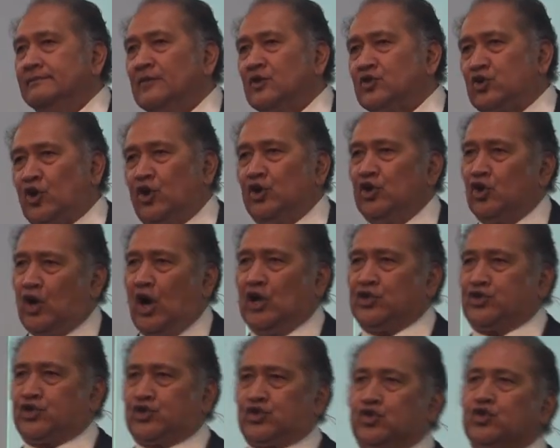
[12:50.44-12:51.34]
So you
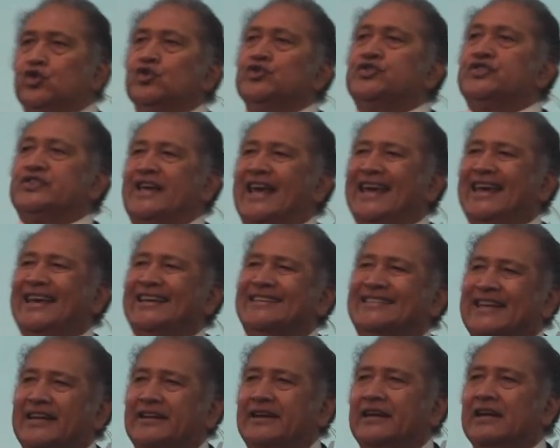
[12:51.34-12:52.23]
got two
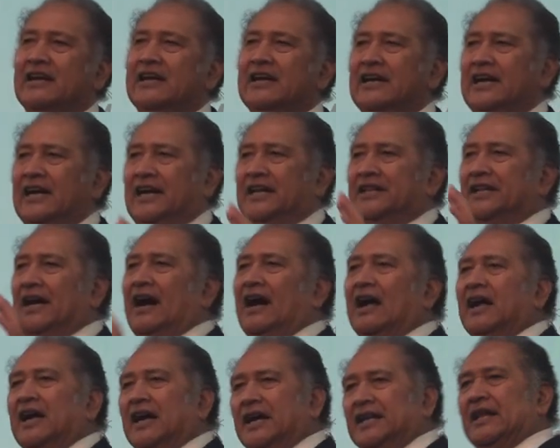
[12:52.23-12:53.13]
seas in, in, the,
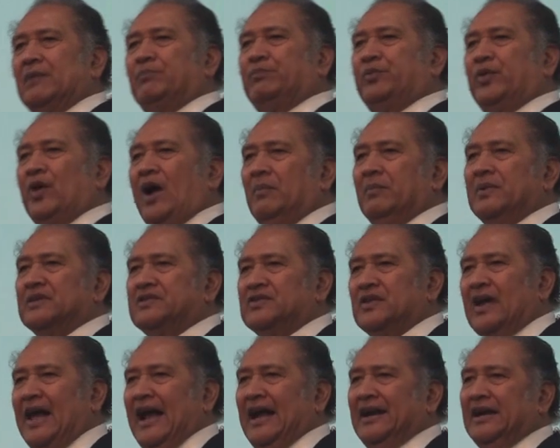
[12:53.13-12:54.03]
in the promised
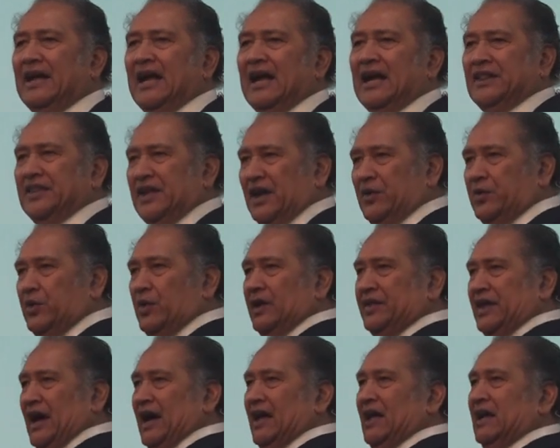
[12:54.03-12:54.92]
land, the,
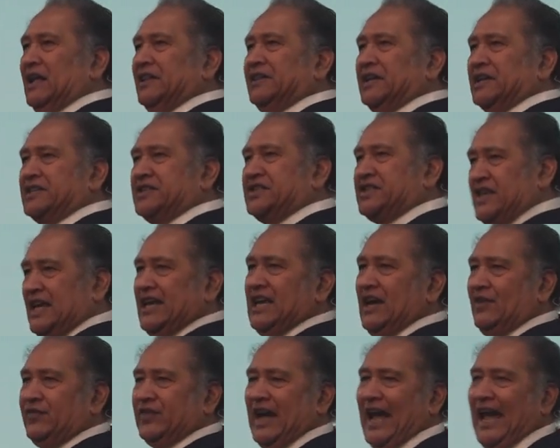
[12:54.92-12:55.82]
the, the Sea
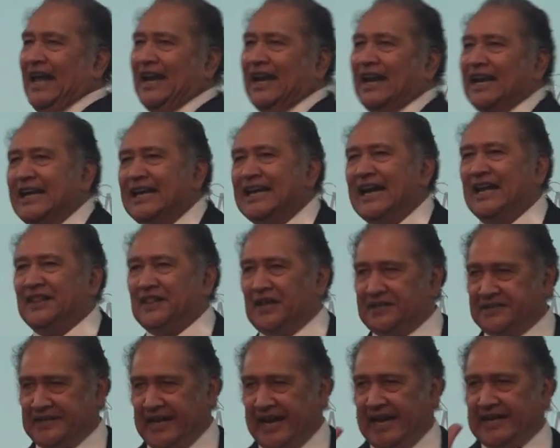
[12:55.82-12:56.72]
of Galilee and
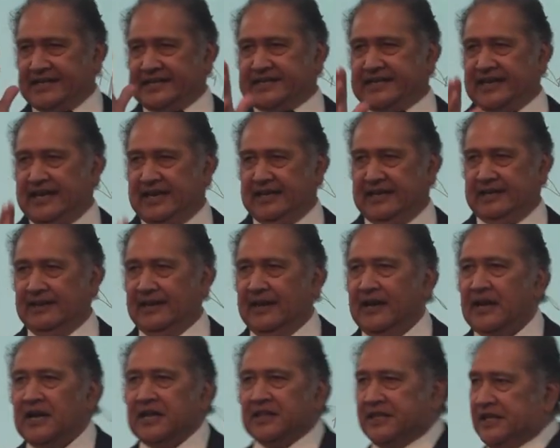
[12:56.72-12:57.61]
the Dead Sea.
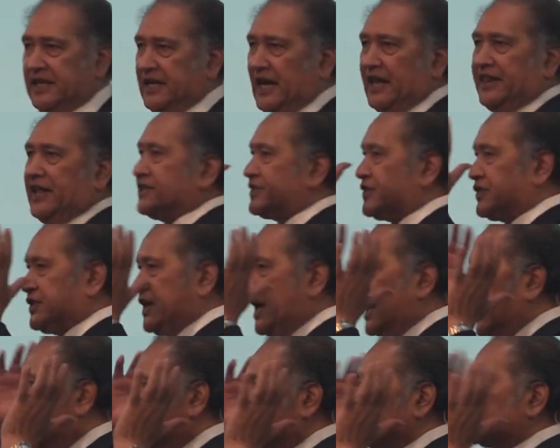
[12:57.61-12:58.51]
The other
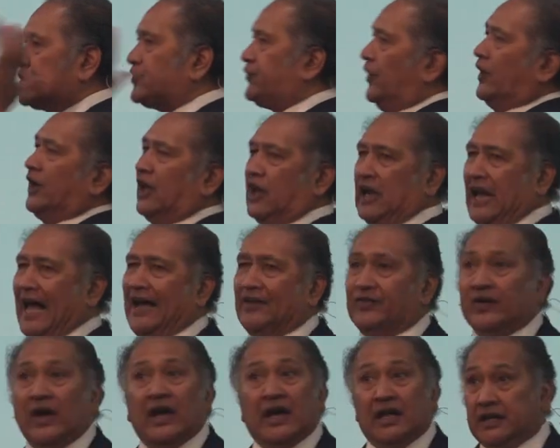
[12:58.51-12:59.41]
sea is full of
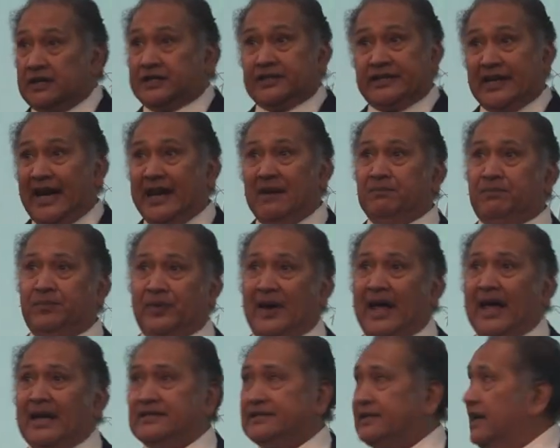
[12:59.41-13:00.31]
life. The same
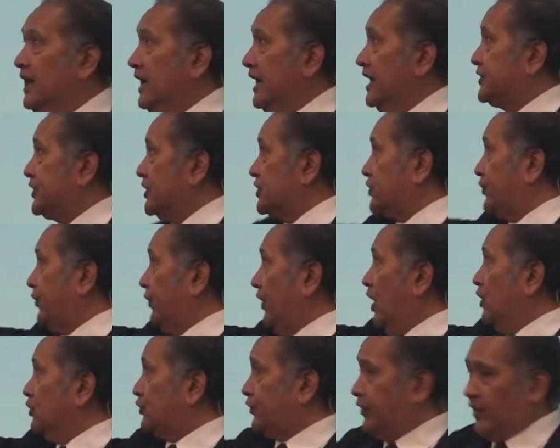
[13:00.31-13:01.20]
place. It just
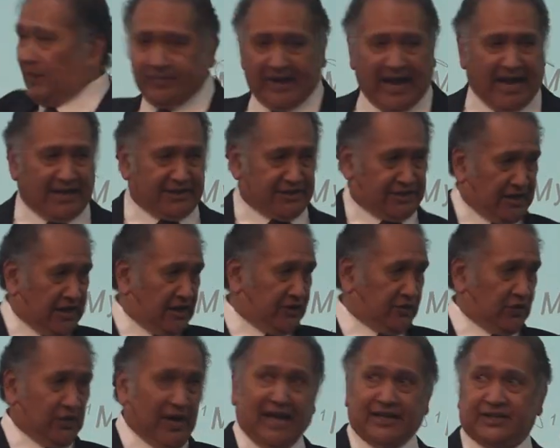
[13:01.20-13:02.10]
flows from that sea
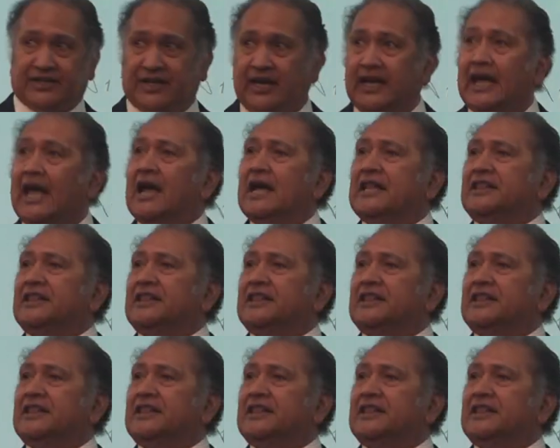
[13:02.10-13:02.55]
to that sea.